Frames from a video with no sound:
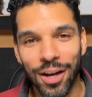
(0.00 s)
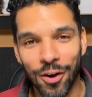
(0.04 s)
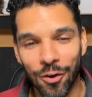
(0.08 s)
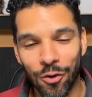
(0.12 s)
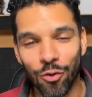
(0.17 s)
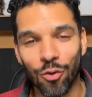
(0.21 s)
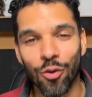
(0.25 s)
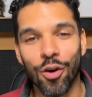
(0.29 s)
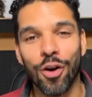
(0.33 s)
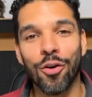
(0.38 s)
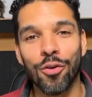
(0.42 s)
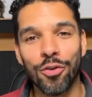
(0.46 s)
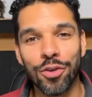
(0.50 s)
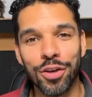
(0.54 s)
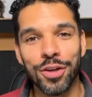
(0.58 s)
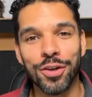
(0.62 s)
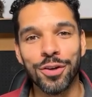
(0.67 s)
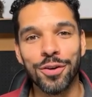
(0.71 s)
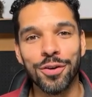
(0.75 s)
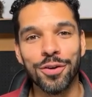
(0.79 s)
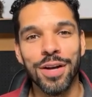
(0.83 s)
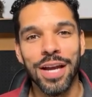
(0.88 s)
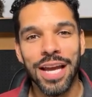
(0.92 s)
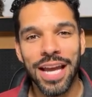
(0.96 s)
grow
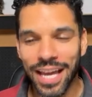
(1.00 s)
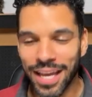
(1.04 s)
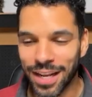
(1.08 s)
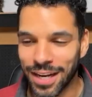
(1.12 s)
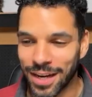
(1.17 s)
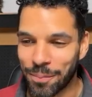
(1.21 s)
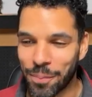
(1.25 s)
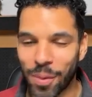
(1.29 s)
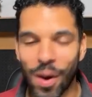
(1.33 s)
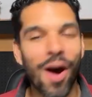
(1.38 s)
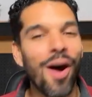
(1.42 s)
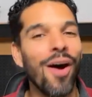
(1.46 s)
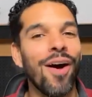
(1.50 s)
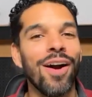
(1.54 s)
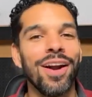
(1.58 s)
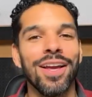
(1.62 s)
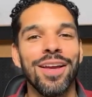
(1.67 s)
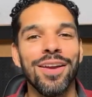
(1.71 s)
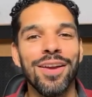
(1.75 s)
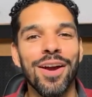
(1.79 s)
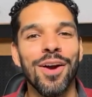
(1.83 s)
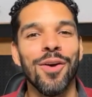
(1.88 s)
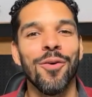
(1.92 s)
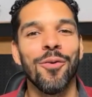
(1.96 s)
you, and
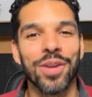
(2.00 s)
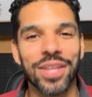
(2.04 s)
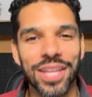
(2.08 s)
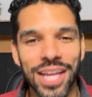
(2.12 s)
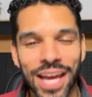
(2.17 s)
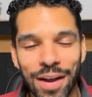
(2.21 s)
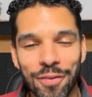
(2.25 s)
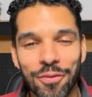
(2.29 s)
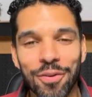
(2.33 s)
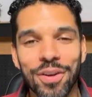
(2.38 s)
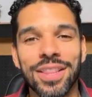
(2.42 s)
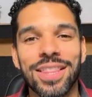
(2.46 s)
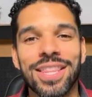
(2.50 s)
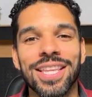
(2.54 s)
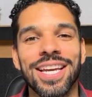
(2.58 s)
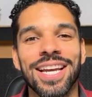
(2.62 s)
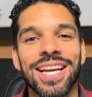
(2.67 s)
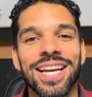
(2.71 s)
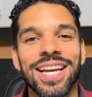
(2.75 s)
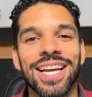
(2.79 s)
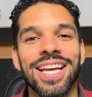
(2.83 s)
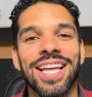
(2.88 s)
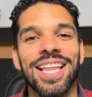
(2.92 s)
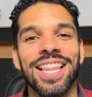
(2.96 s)
party with
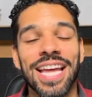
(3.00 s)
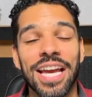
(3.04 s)
everything